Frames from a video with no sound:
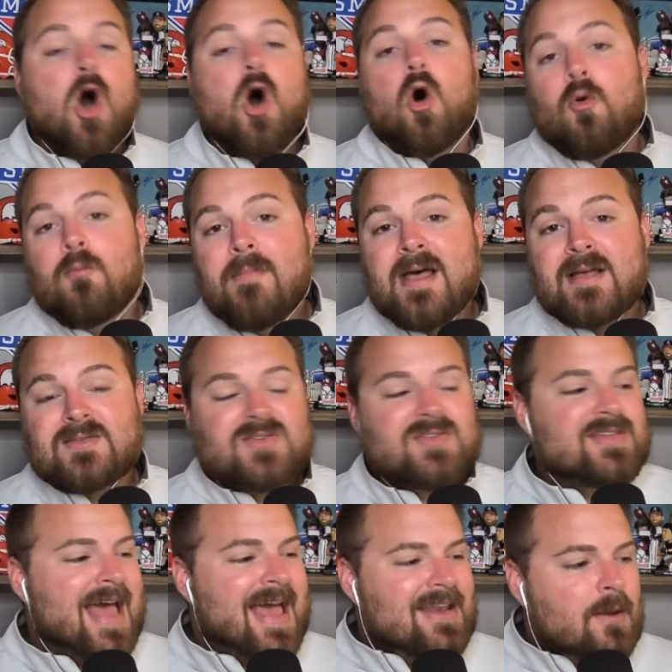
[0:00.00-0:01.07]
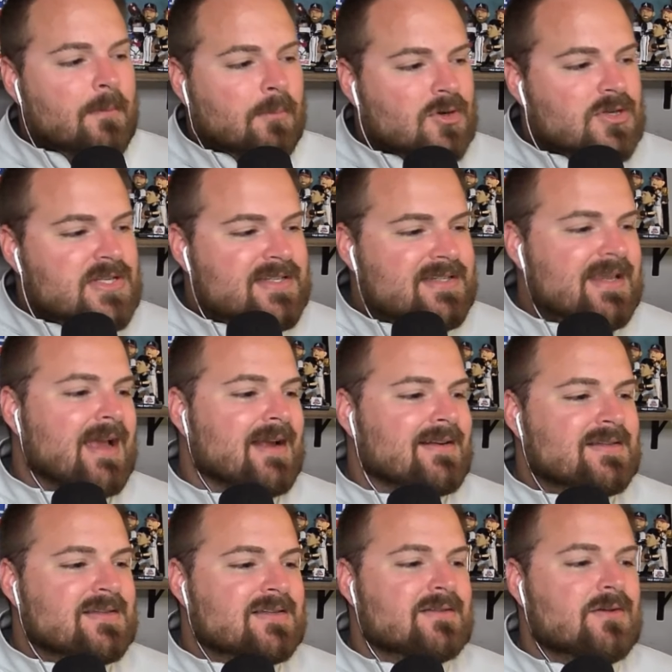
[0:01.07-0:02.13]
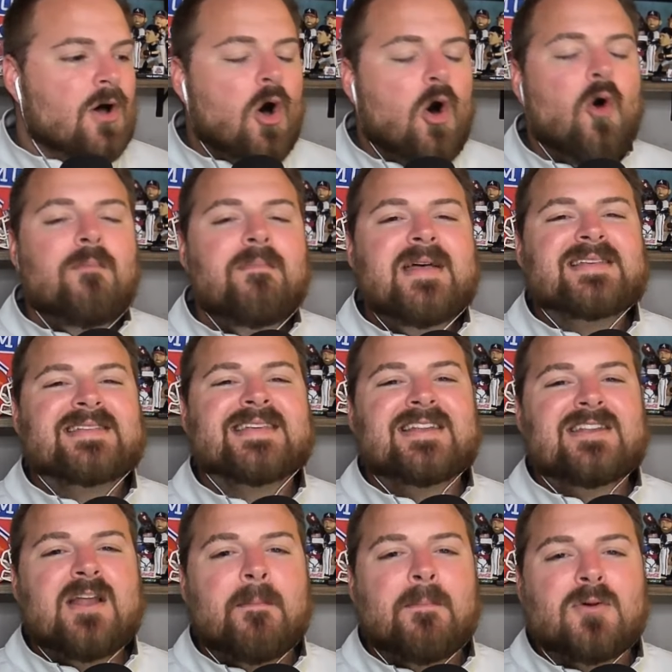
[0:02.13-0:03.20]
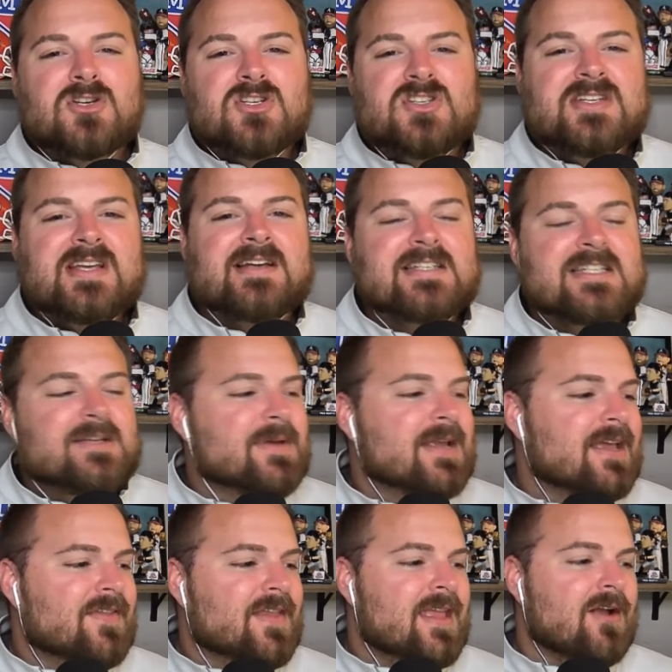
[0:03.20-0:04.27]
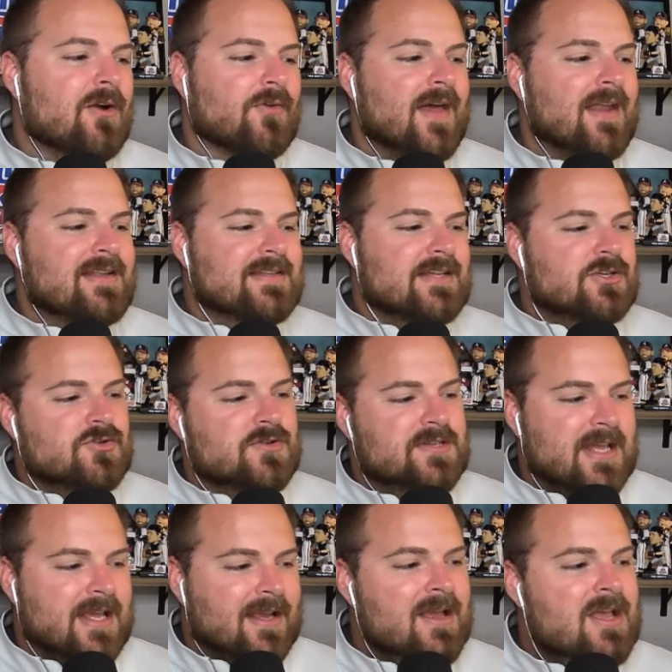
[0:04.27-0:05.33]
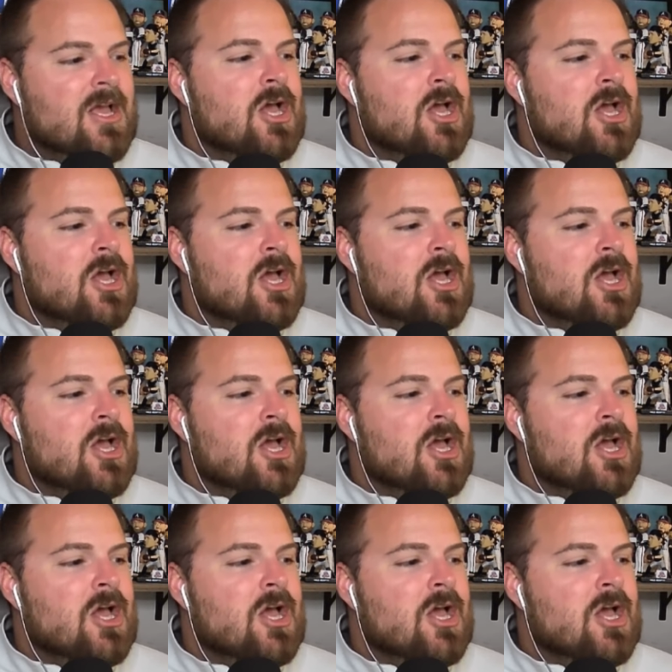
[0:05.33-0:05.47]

Ole Miss at number 6. Ole Miss at number 6 to begin the year. That is interesting.